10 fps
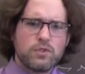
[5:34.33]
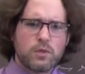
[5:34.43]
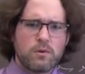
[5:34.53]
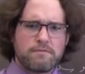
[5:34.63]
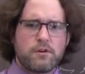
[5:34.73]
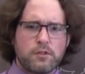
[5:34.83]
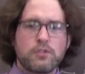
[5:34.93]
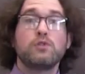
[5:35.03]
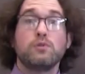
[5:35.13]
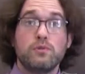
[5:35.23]
to refer
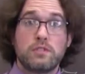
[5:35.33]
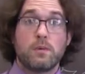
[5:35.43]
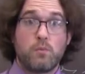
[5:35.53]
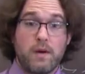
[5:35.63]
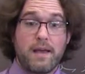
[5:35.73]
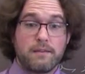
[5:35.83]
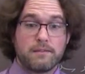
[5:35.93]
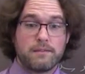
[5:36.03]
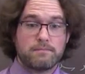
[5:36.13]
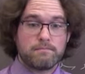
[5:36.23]
to someone
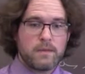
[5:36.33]
else.